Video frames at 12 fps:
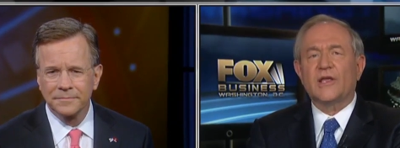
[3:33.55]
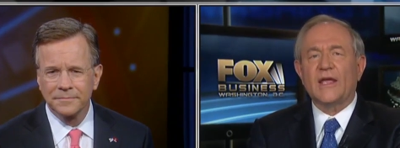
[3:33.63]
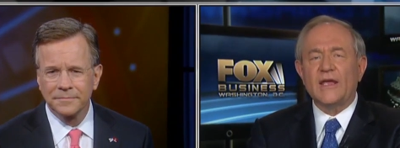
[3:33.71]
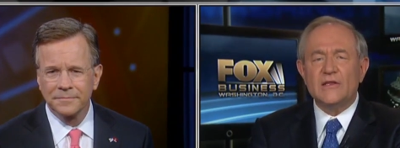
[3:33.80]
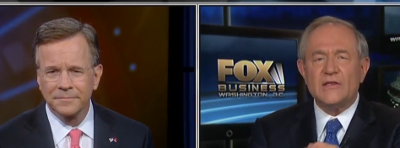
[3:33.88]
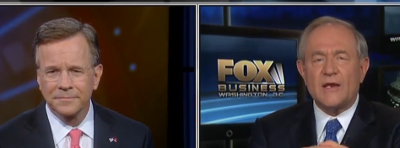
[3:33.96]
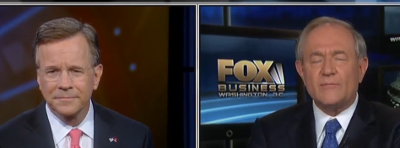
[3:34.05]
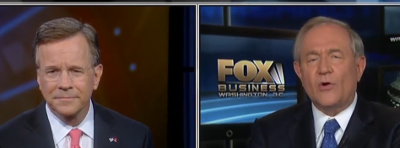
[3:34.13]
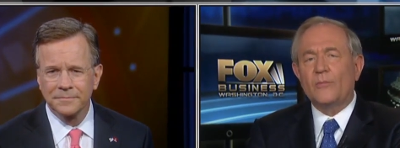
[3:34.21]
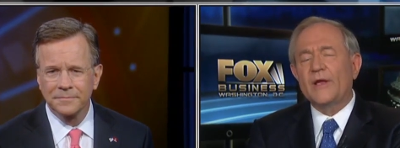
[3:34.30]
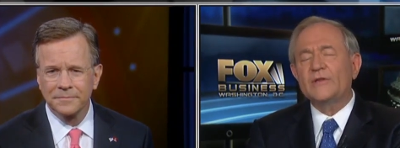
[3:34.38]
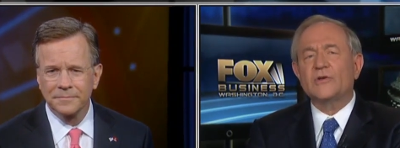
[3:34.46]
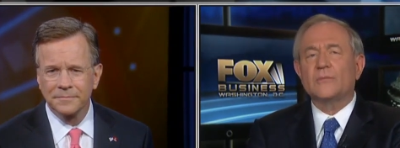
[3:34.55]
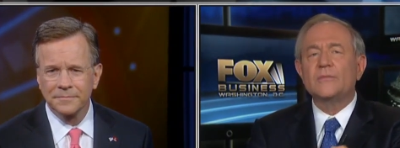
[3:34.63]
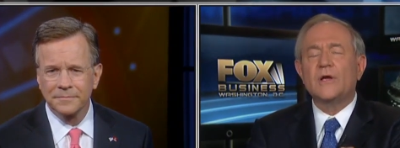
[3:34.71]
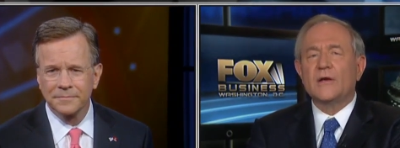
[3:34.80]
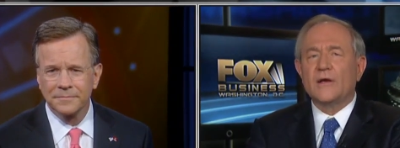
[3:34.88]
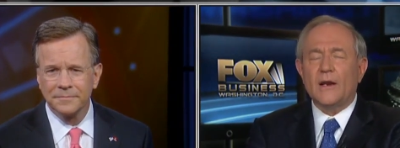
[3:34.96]
Speaker 1: gain that momentum,
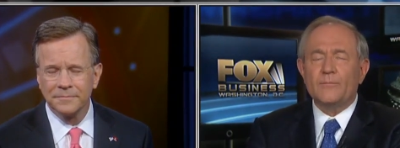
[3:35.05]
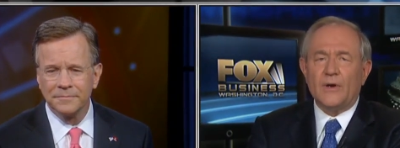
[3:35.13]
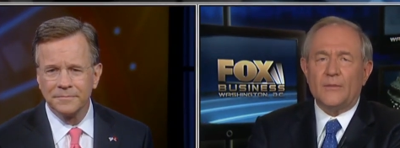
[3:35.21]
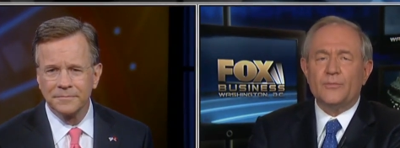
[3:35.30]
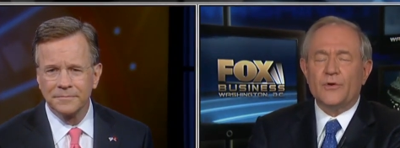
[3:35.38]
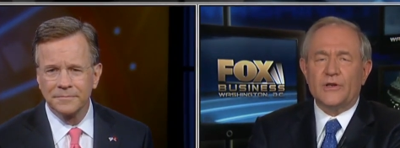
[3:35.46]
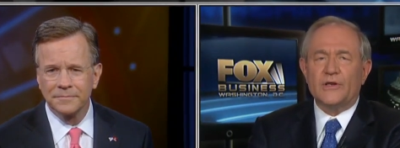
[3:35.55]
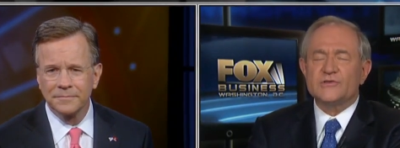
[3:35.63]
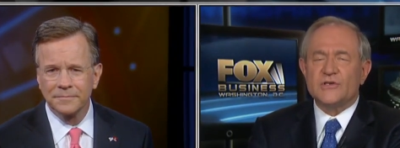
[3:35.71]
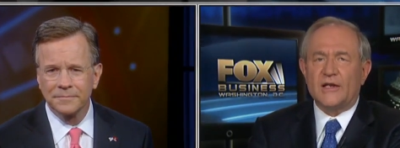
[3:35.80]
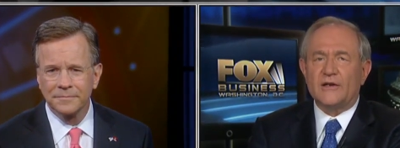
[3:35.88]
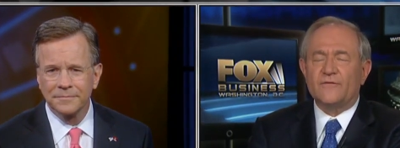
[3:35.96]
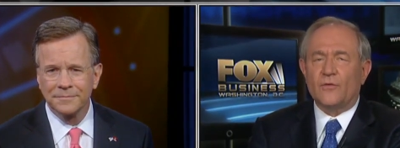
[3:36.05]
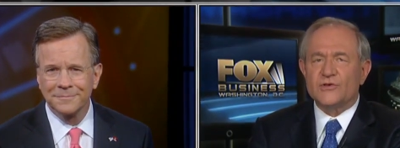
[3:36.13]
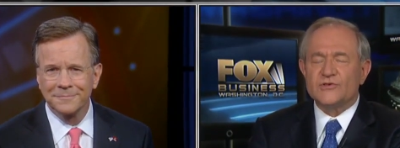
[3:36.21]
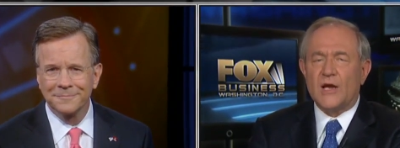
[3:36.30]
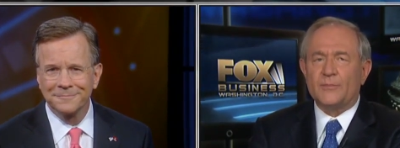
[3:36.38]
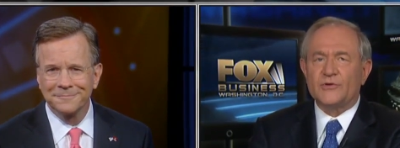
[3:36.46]
and I'm, I'm, pretty excited for
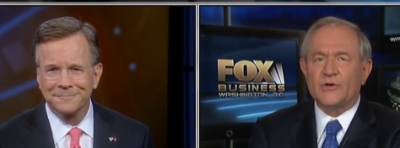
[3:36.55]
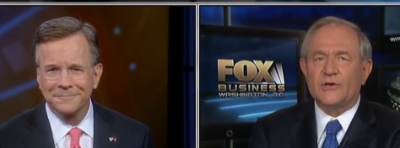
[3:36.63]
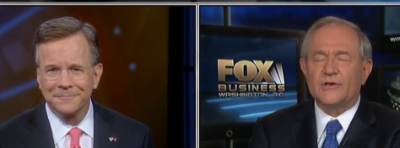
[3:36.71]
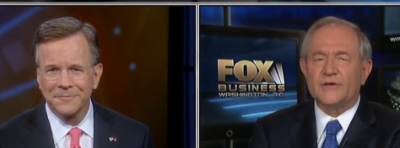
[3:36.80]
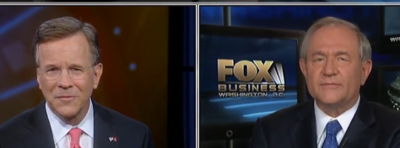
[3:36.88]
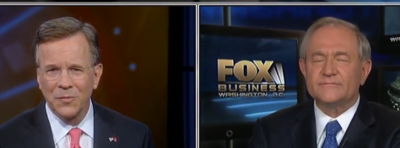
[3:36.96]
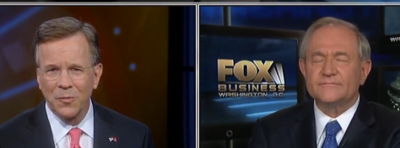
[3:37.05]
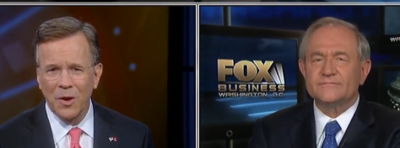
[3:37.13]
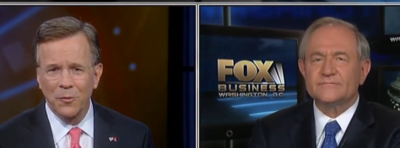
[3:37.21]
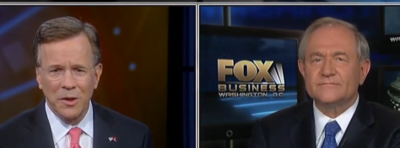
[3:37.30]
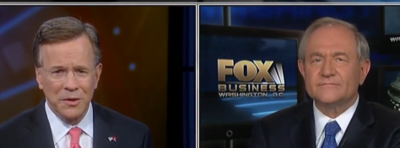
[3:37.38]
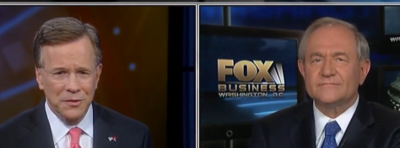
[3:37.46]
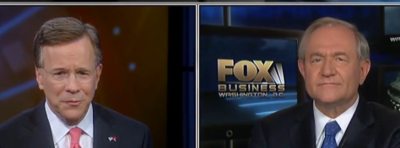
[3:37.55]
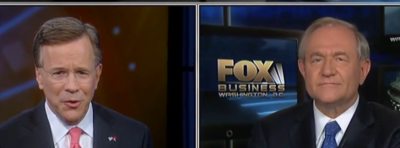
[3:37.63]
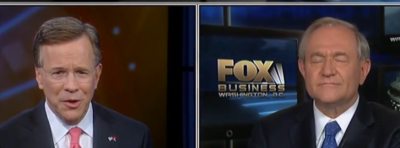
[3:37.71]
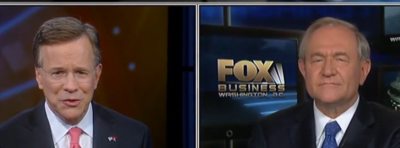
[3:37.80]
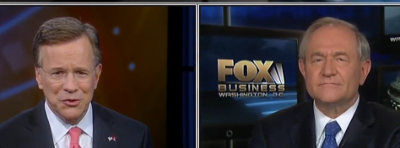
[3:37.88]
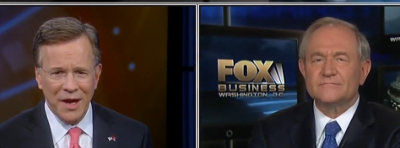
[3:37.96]
his opportunity.
Speaker 2: Well, we're,
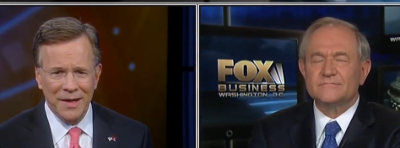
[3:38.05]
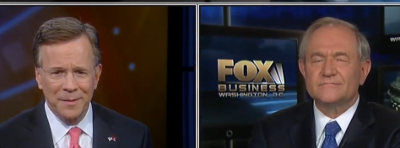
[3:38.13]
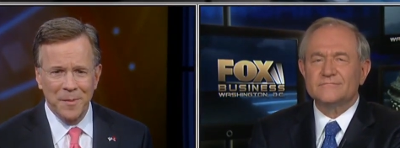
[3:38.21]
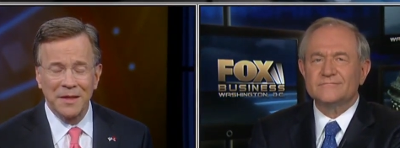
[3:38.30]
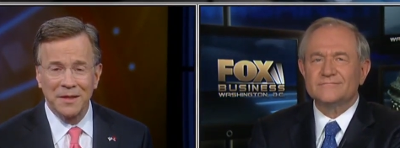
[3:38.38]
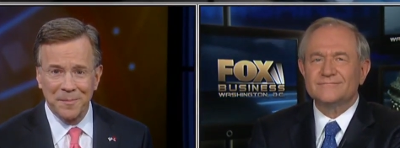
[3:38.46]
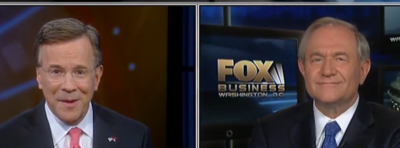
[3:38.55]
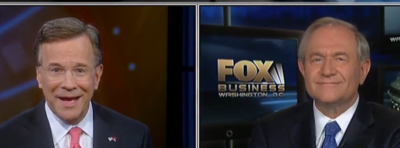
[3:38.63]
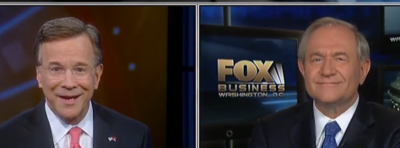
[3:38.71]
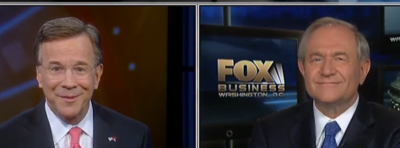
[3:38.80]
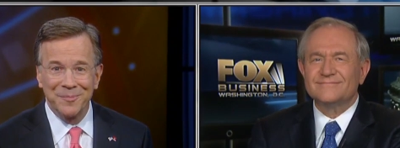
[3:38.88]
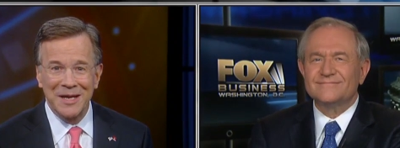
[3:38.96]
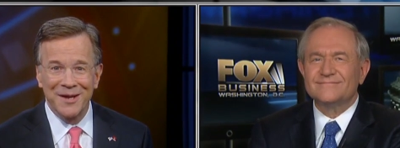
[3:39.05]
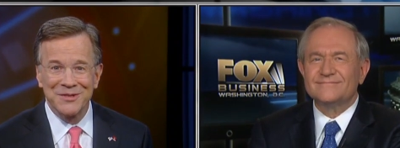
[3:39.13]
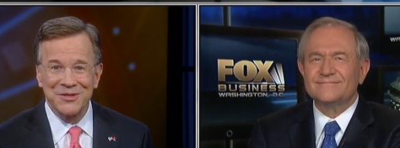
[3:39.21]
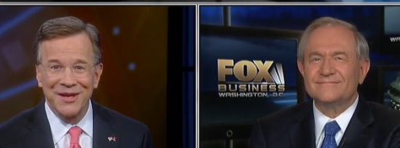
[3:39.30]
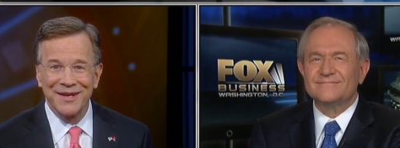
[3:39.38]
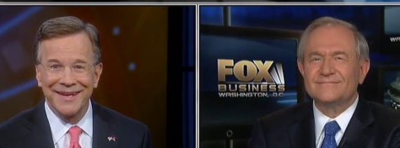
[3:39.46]
we're excited about the debate. It'll be on
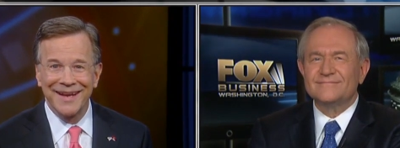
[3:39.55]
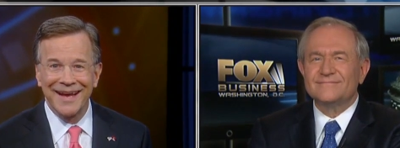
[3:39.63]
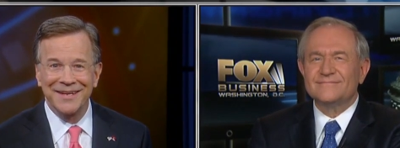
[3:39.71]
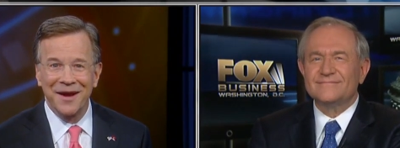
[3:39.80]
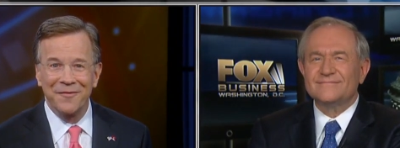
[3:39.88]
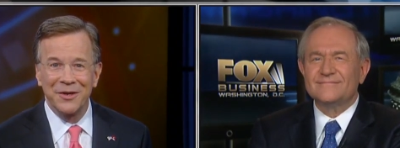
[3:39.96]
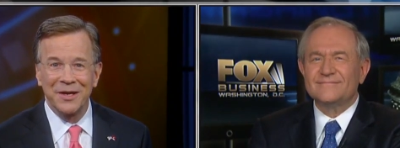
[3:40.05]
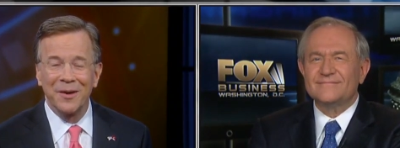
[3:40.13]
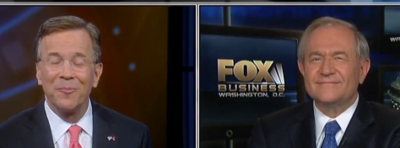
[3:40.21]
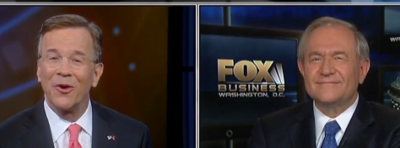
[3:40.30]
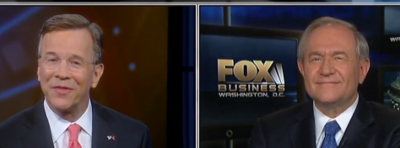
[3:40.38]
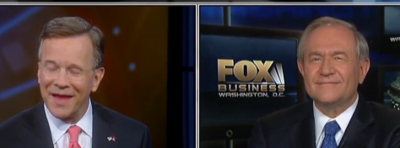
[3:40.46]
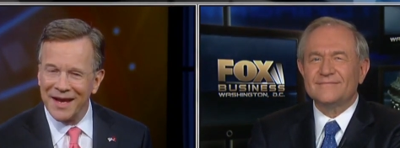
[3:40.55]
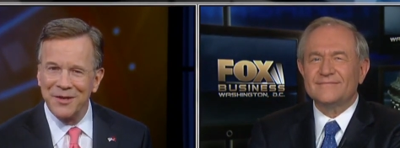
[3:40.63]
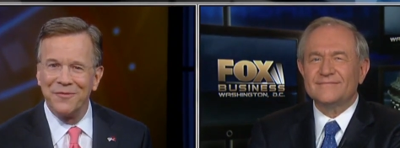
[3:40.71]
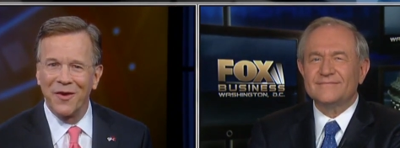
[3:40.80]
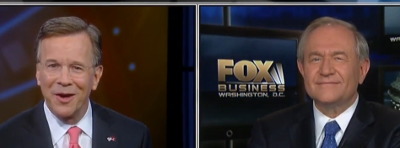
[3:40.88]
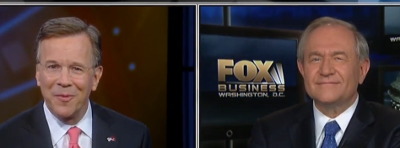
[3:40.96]
Sunday night. Governor Gilmore, thank
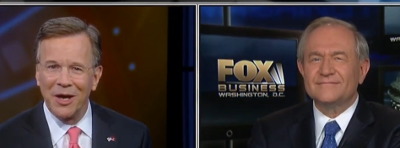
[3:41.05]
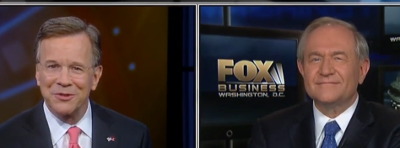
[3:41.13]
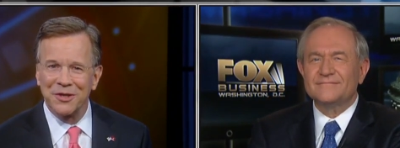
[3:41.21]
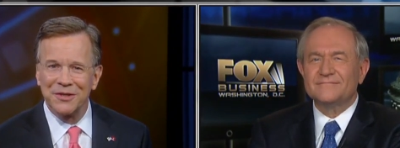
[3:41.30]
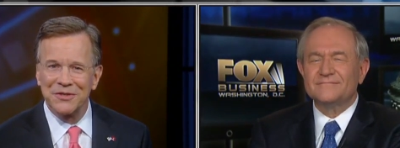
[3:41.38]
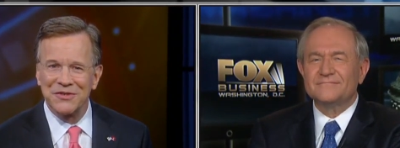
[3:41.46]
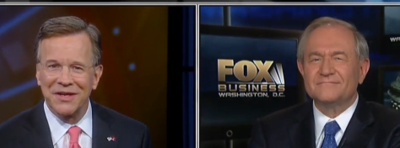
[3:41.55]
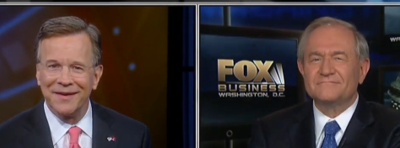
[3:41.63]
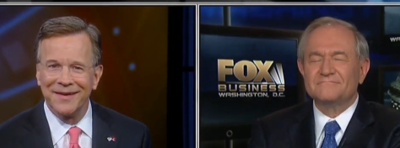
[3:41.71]
you very much. Good to see you.